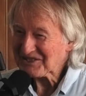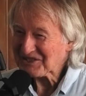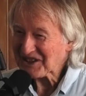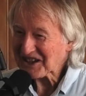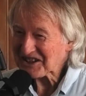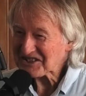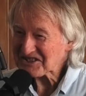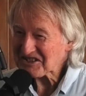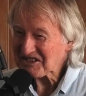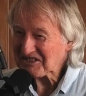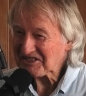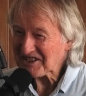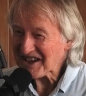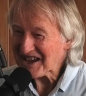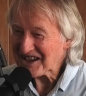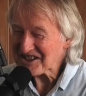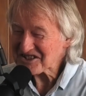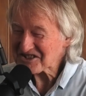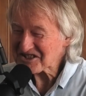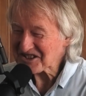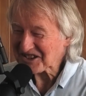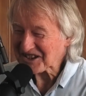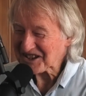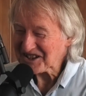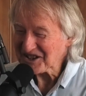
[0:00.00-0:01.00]
but it's a
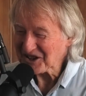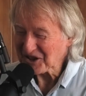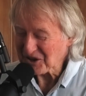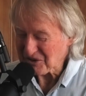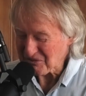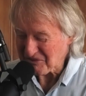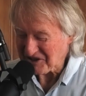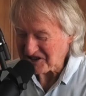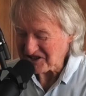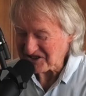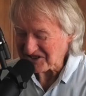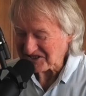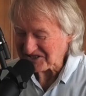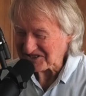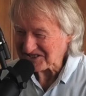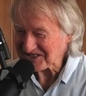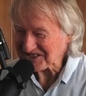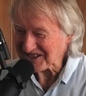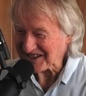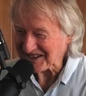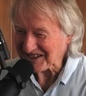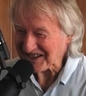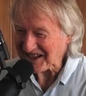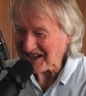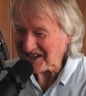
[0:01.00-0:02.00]
thousand kilometers
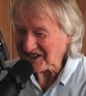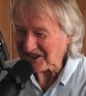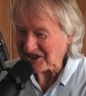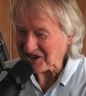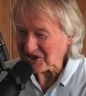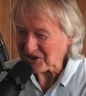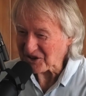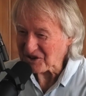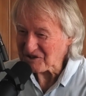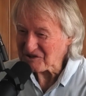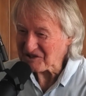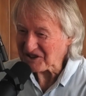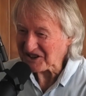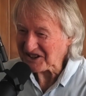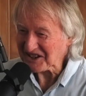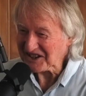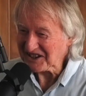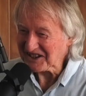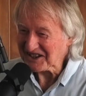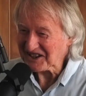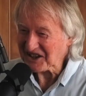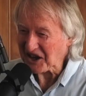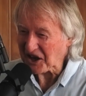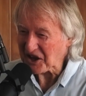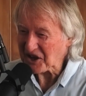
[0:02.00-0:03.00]
and and yeah. i
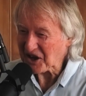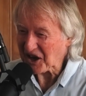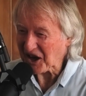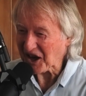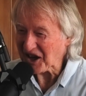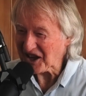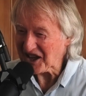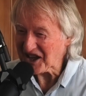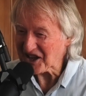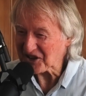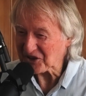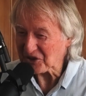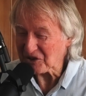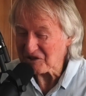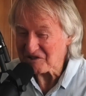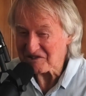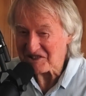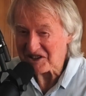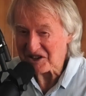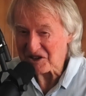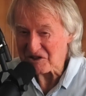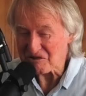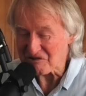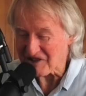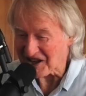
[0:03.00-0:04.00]
already I, I, had
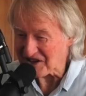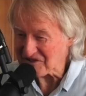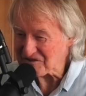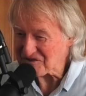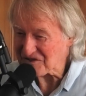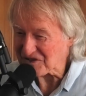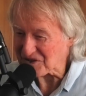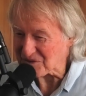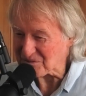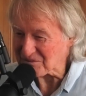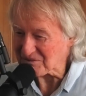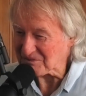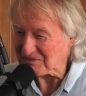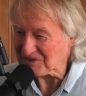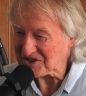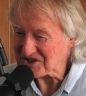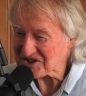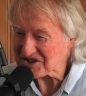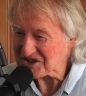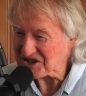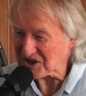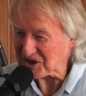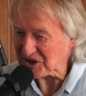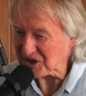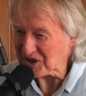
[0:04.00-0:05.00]
already run from
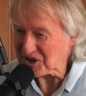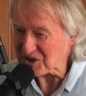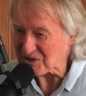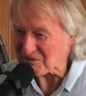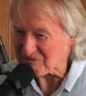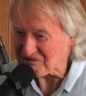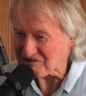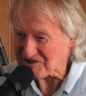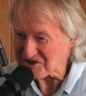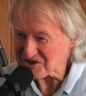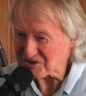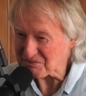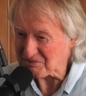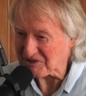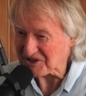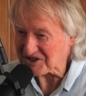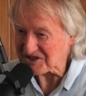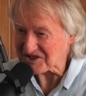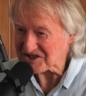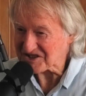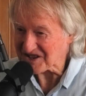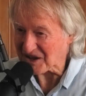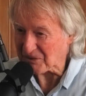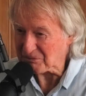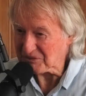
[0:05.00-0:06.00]
sydney to
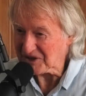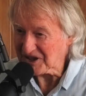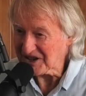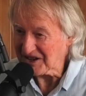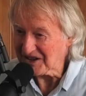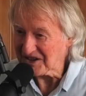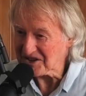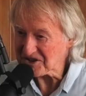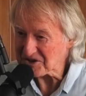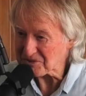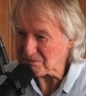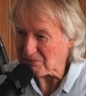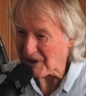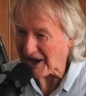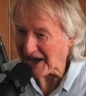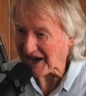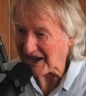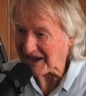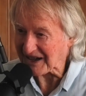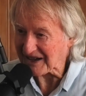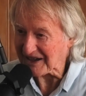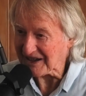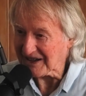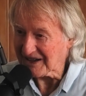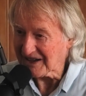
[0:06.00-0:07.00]
brisbane some years
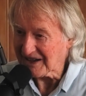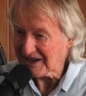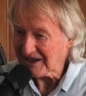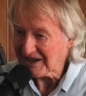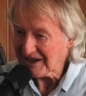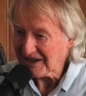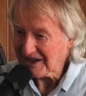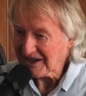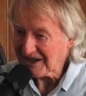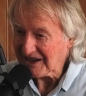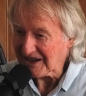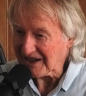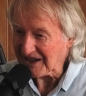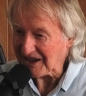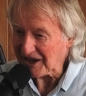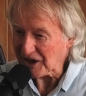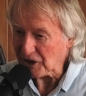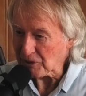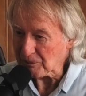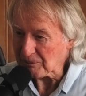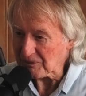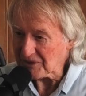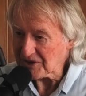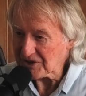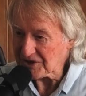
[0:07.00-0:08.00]
back
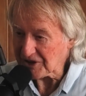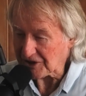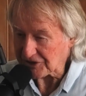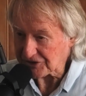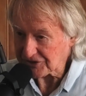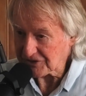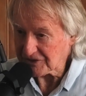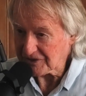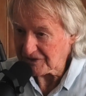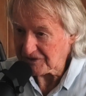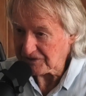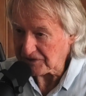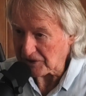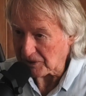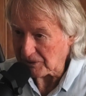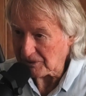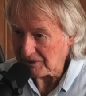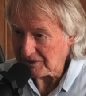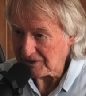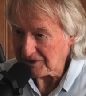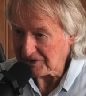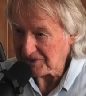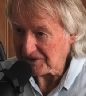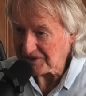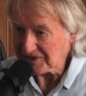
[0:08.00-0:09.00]
um, just
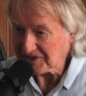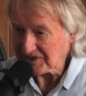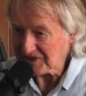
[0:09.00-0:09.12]
to,